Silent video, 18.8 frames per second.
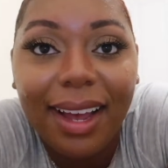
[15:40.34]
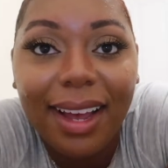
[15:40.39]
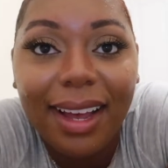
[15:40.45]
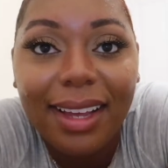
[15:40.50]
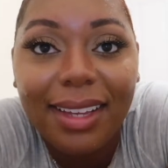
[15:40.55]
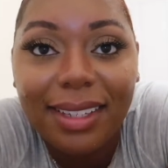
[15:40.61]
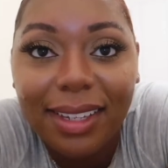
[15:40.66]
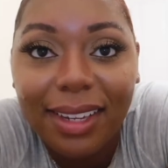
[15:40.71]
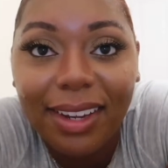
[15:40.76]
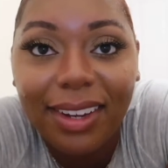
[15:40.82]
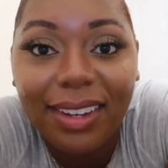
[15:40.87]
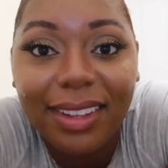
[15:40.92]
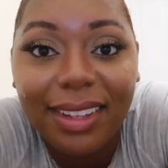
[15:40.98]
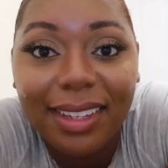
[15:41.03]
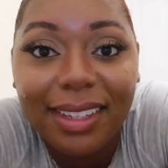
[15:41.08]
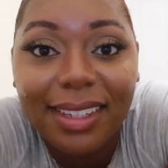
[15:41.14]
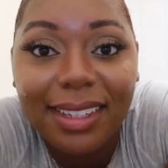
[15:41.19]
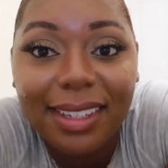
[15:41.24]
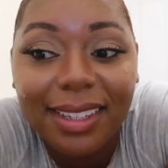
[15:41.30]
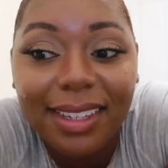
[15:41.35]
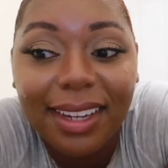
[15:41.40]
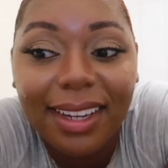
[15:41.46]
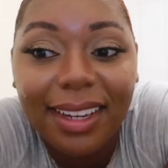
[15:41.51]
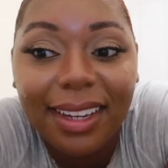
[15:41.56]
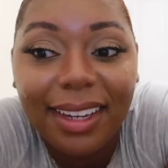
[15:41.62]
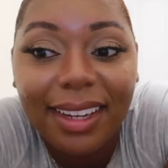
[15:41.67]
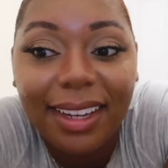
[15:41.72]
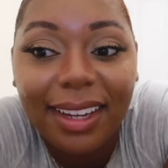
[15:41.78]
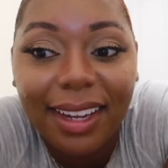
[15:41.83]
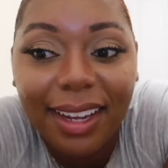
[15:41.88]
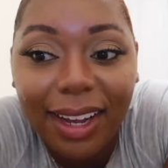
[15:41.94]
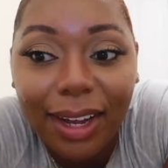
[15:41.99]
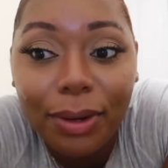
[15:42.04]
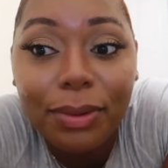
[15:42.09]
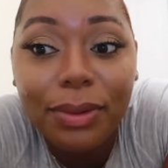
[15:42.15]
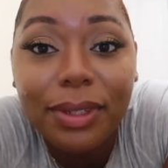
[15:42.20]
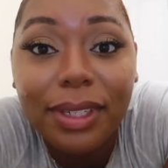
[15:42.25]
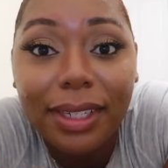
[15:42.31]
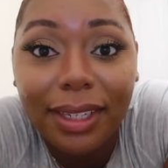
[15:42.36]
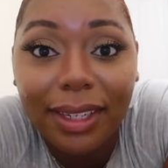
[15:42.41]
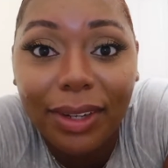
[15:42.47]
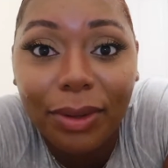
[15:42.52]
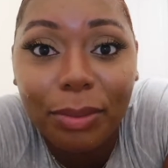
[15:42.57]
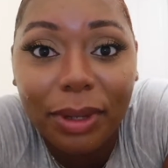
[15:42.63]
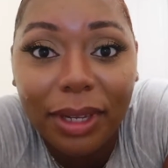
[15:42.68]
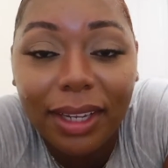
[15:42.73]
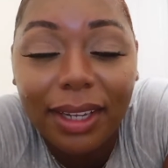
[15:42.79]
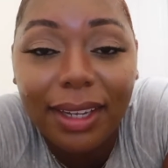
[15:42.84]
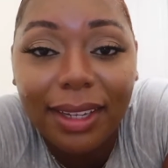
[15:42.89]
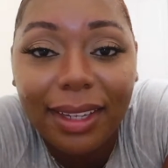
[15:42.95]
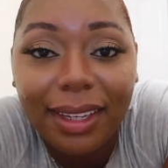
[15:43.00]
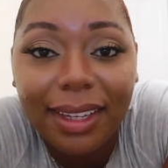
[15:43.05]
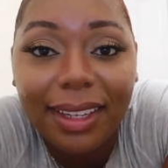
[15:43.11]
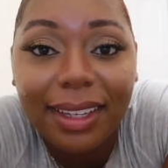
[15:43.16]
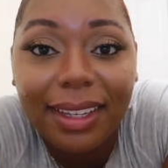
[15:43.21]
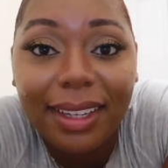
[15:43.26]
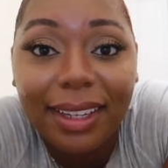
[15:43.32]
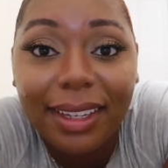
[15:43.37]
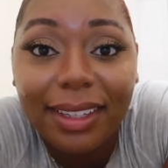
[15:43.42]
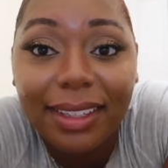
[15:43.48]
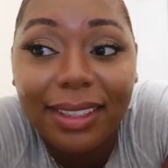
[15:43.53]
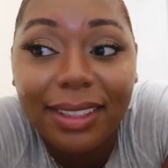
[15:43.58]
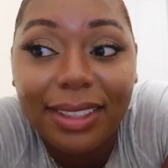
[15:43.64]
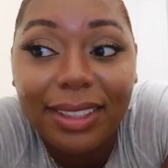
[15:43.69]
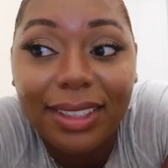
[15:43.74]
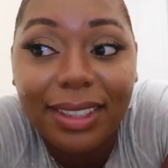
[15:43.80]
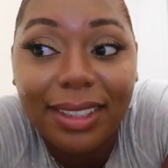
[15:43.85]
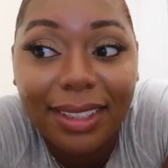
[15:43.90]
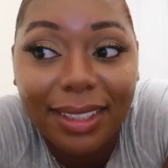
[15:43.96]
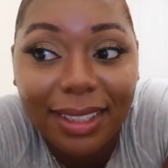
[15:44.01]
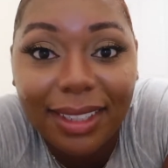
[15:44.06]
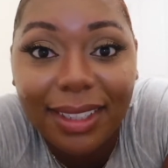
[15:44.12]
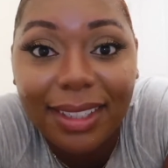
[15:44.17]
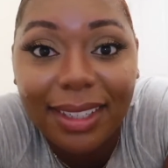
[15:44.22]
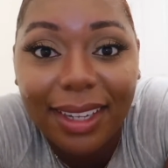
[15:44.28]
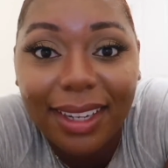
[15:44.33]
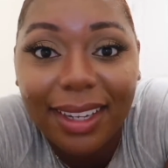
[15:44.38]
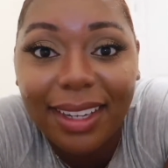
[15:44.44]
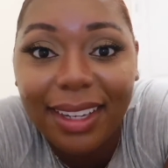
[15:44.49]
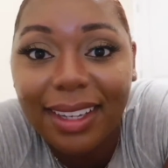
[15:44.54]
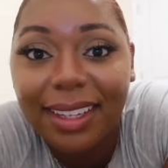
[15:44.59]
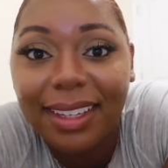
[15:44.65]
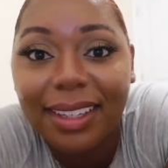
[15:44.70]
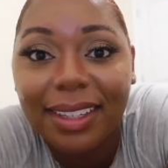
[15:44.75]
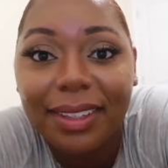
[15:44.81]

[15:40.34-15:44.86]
I say all that to say I will see y'all back in just a second.